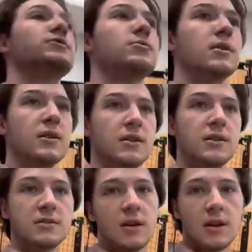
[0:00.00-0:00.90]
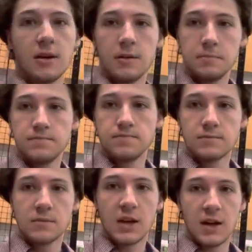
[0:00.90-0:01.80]
one of the things that I
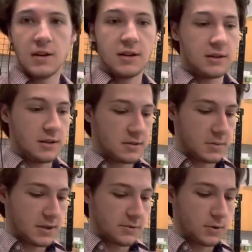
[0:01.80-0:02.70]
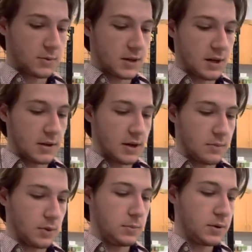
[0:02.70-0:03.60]
kind of didn't leave space for, but now that I'm
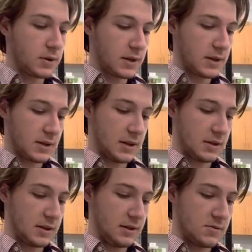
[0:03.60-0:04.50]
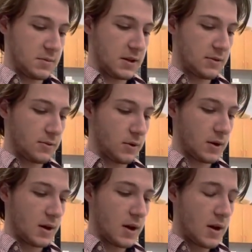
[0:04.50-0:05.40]
rebuilding it, I kind of can leave space for
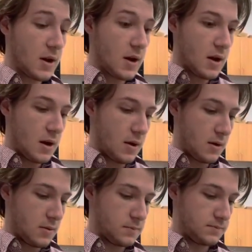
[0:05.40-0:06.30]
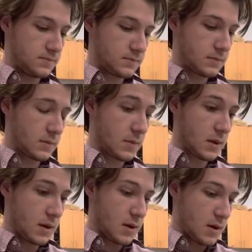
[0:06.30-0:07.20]
it.
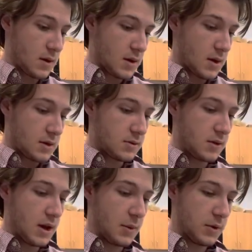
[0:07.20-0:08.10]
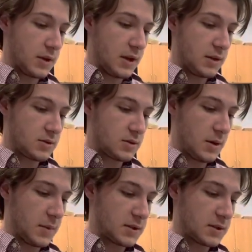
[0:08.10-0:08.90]
So yeah, I'm on the I'm about